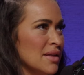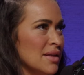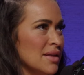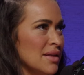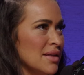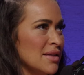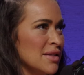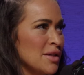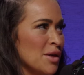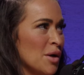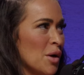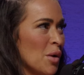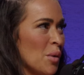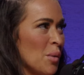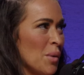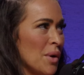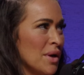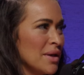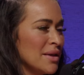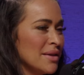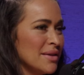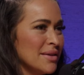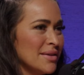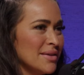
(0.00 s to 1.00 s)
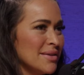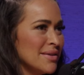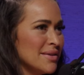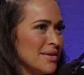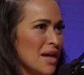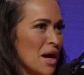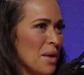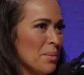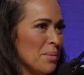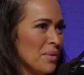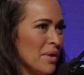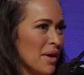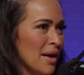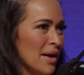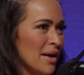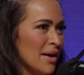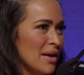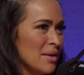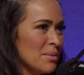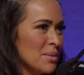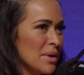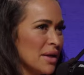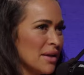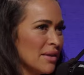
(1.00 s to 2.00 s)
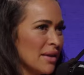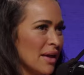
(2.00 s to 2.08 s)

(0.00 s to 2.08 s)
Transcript: Is there a way to stop that? I mean,